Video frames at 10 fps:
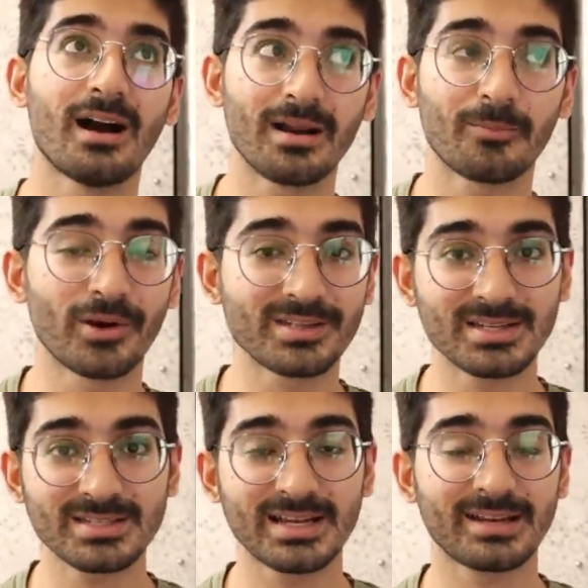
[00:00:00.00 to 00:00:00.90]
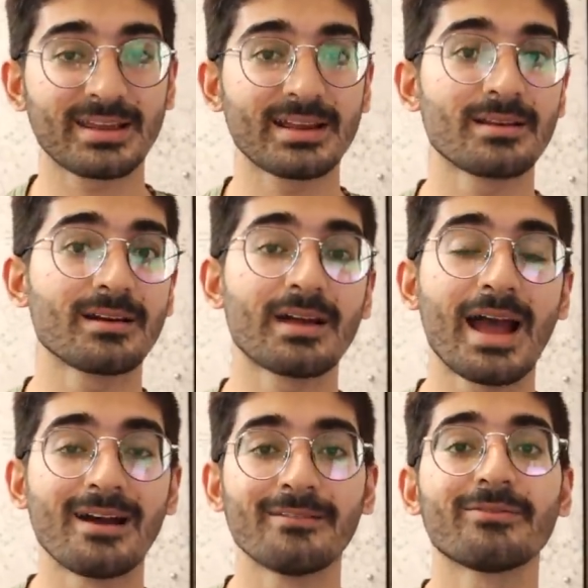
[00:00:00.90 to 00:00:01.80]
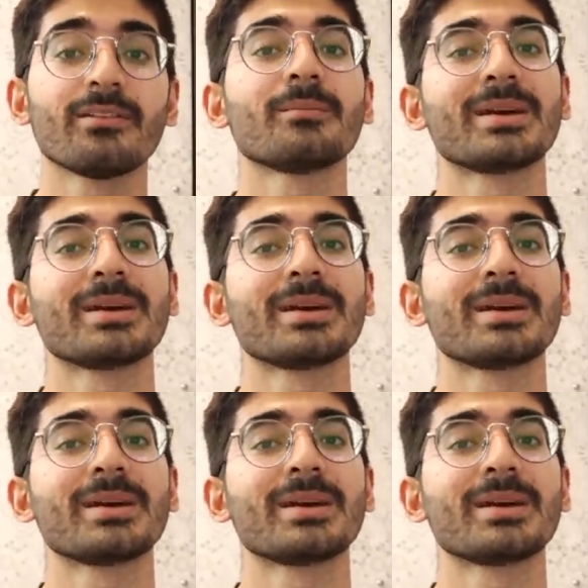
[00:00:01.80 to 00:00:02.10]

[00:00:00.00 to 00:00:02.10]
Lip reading: are poisonous and can have